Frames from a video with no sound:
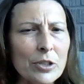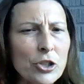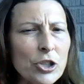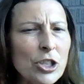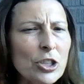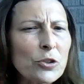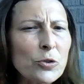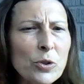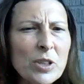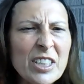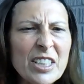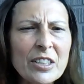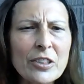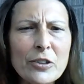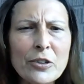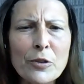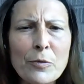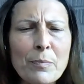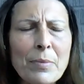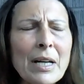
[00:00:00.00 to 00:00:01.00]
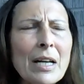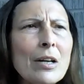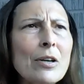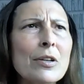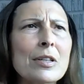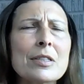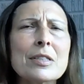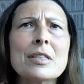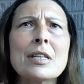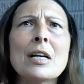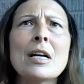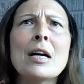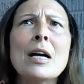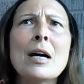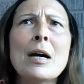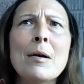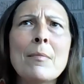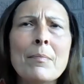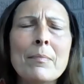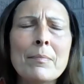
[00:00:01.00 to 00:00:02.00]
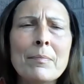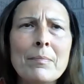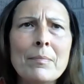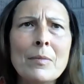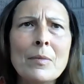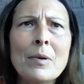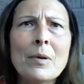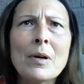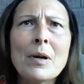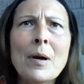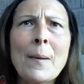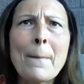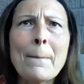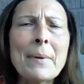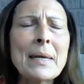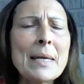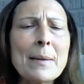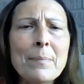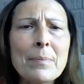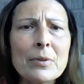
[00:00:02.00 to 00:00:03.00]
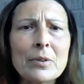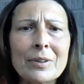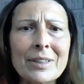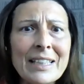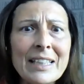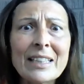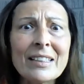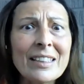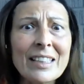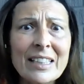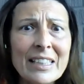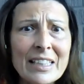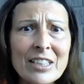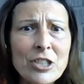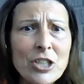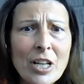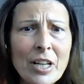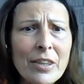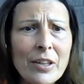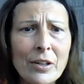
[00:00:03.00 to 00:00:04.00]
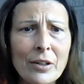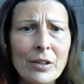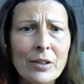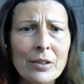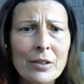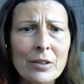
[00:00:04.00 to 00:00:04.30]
children kill their parents, people killing each other.